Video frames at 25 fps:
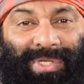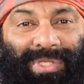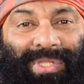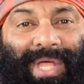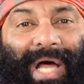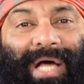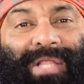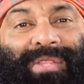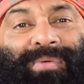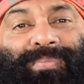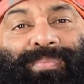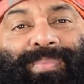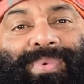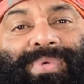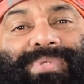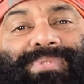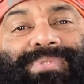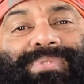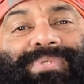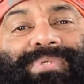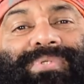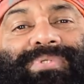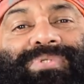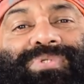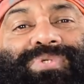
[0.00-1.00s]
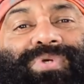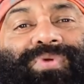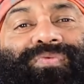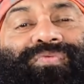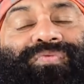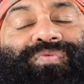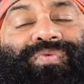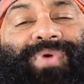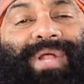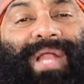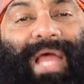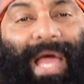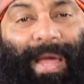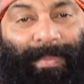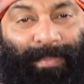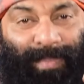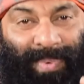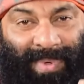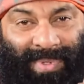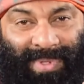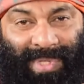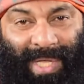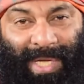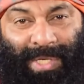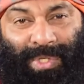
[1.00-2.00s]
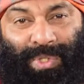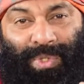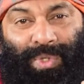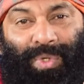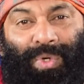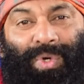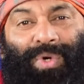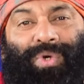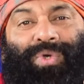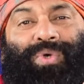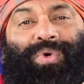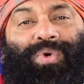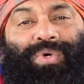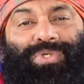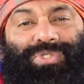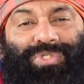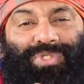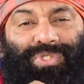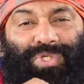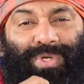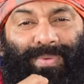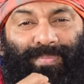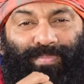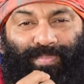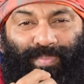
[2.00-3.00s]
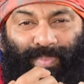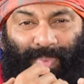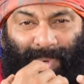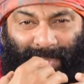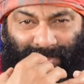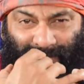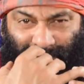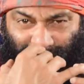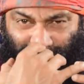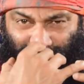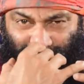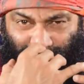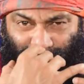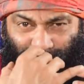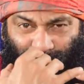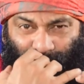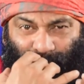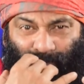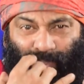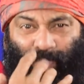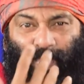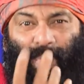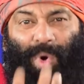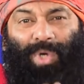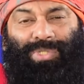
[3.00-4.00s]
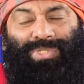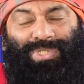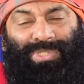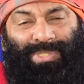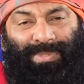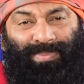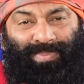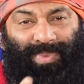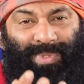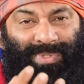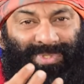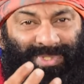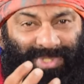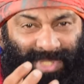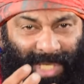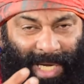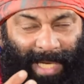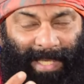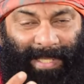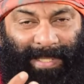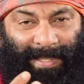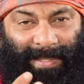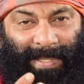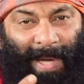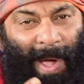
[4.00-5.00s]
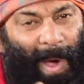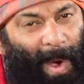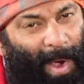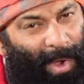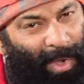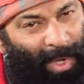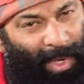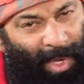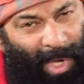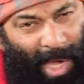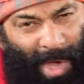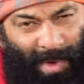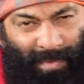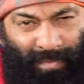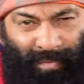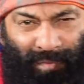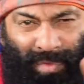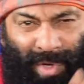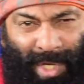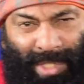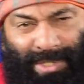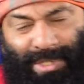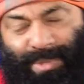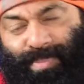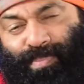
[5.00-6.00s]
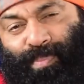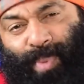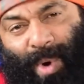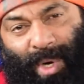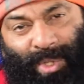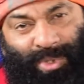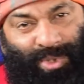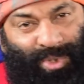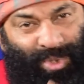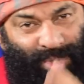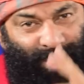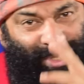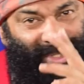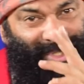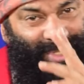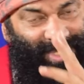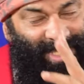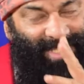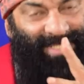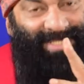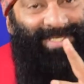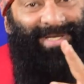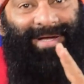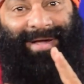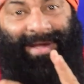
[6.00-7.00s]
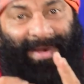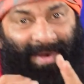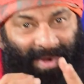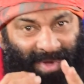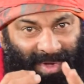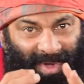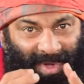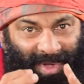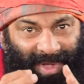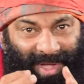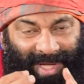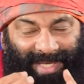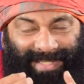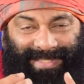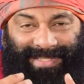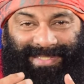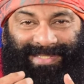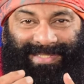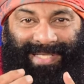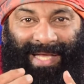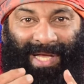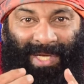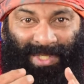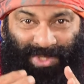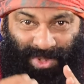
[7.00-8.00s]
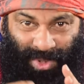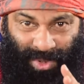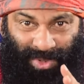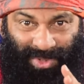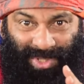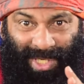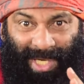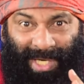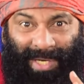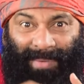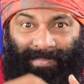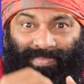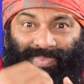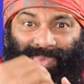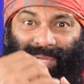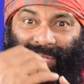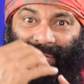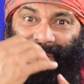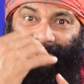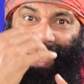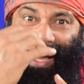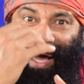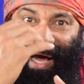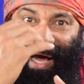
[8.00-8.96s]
the other person should feel happy that you used your best possible talent, heaviest punches and kicks so that